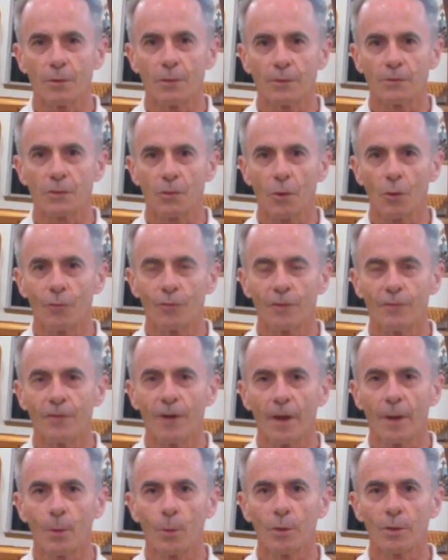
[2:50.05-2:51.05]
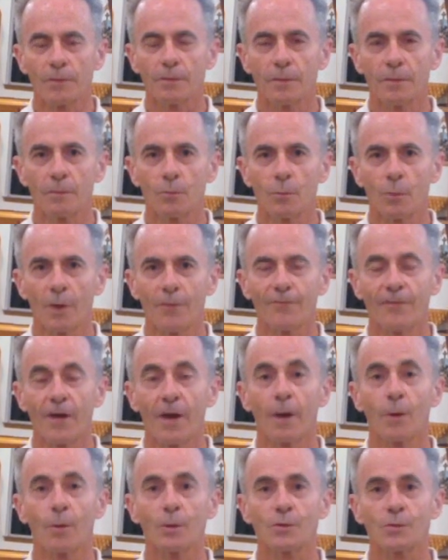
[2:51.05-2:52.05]
this COVID
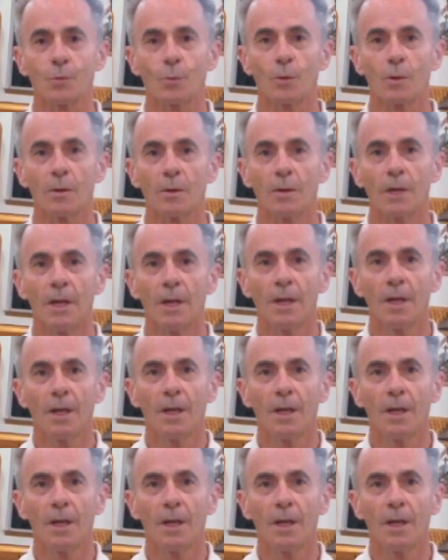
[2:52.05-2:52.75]
virus will